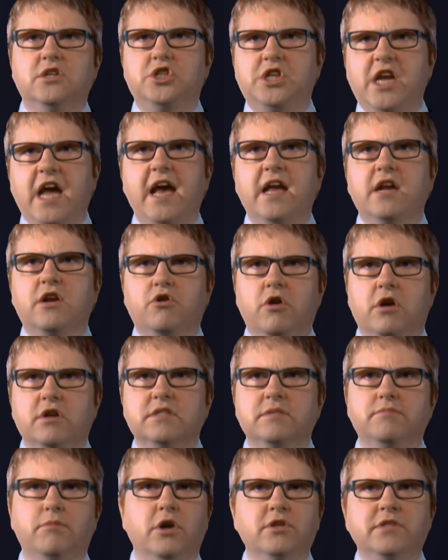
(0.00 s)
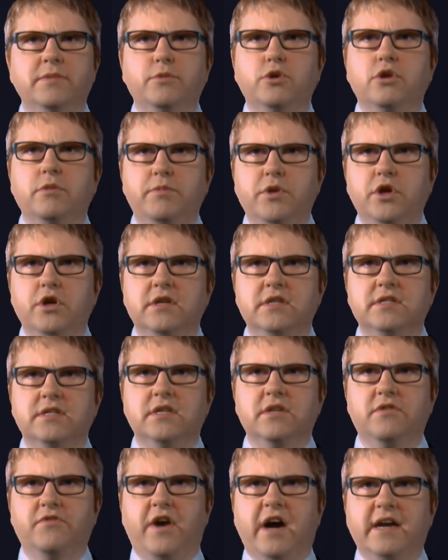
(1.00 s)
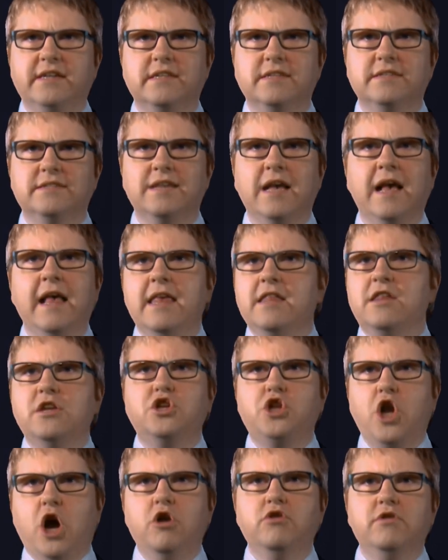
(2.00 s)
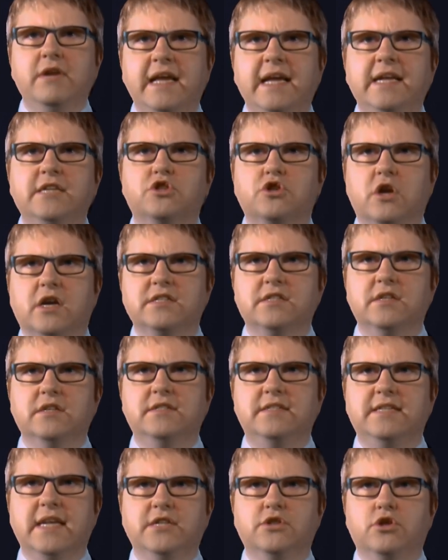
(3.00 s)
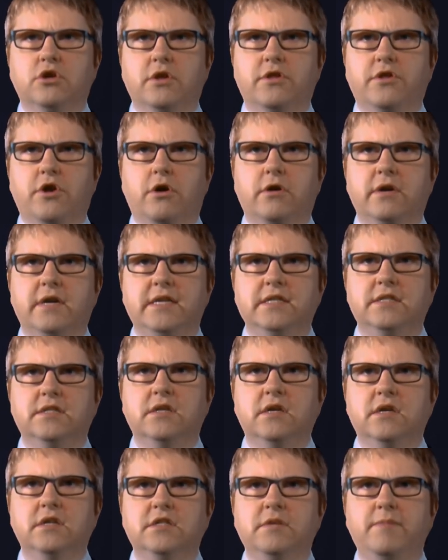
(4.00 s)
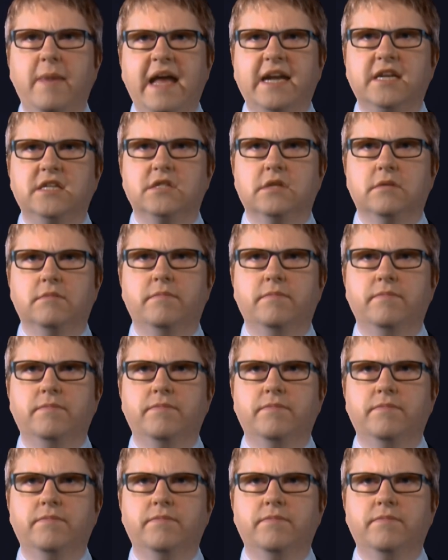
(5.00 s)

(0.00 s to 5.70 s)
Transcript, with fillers: shared across multiple computers and devices that don't need trusted central authorities to manage them.